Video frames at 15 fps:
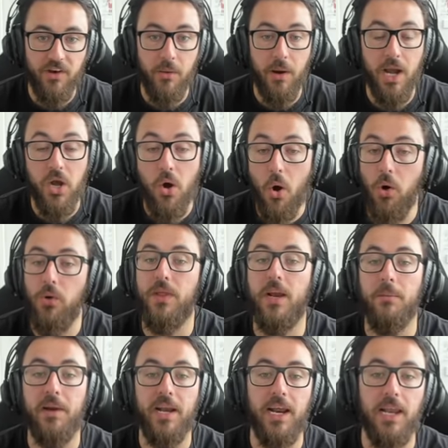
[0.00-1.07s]
Now I know that
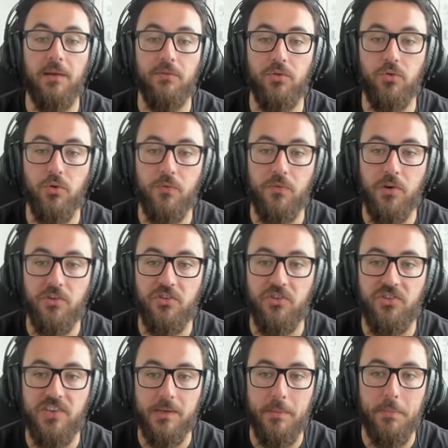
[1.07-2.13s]
I'm going to get level 2 first. You
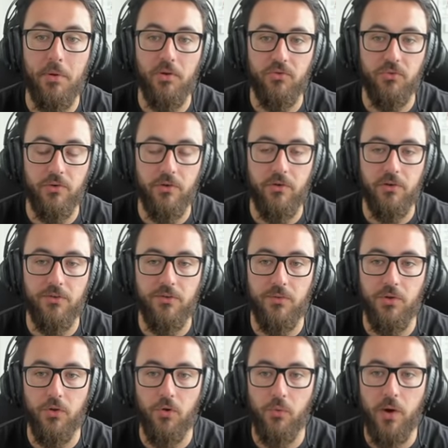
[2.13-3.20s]
see me posturing
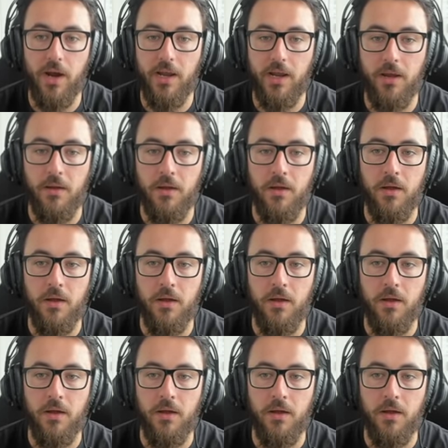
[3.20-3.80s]
aggressively already.